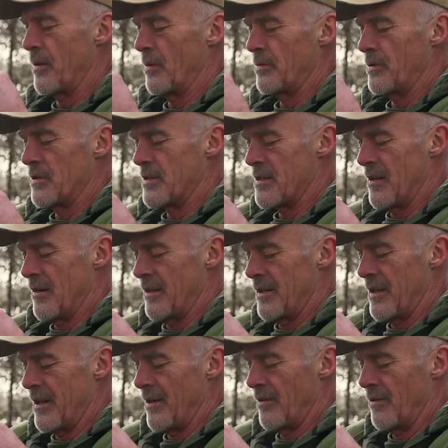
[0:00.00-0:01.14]
helps it slide
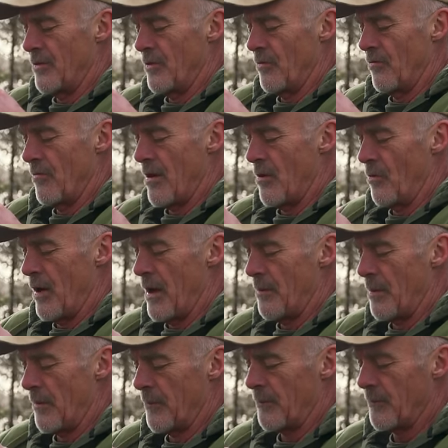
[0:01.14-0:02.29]
down and not roll
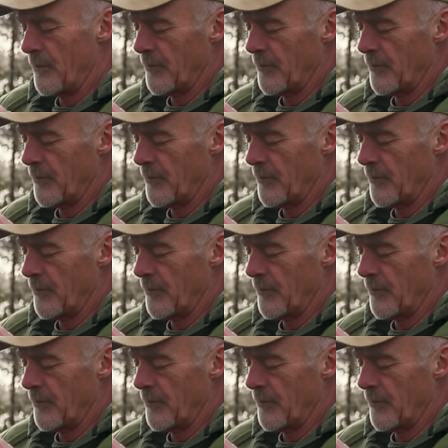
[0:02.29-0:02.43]
up. And